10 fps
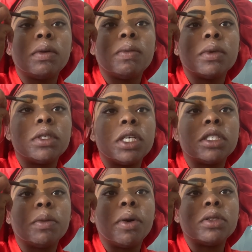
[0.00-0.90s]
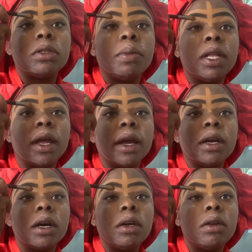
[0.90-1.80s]
was just supposed to be
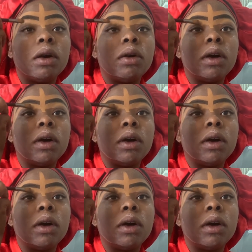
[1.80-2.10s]
like, you know,